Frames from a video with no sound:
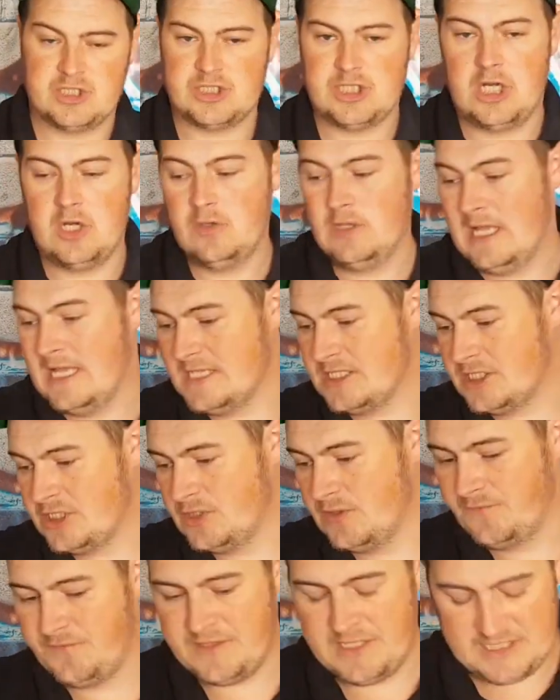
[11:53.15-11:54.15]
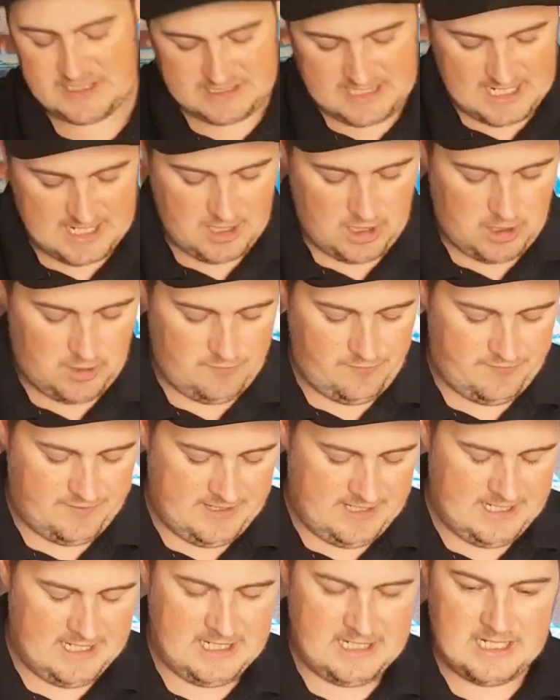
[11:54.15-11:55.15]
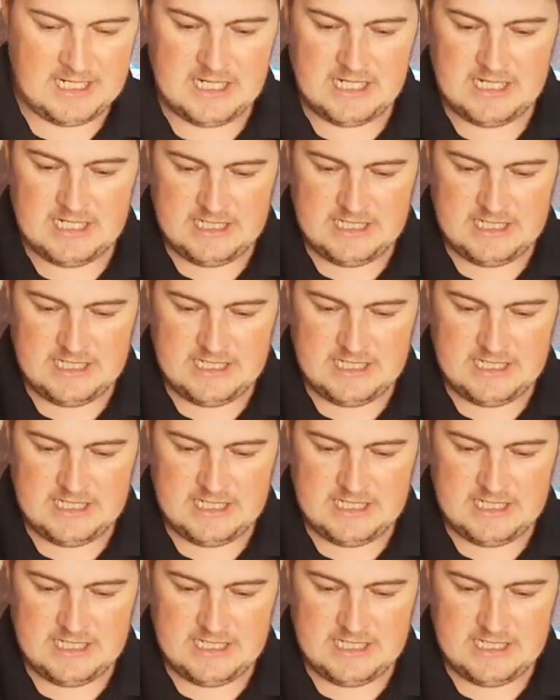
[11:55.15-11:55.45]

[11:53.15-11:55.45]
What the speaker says: So let's shove this down on the